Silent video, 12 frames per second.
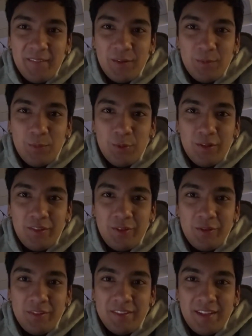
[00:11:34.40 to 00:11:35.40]
supporting
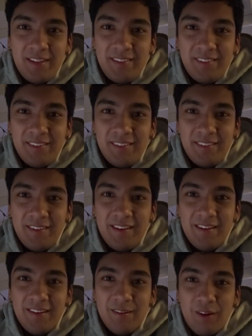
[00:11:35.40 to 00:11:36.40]
you and Jess.
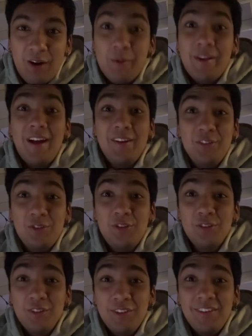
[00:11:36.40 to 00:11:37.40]
Yeah. Oh, we got new
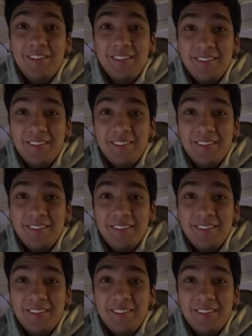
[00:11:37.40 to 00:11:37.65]
tooth.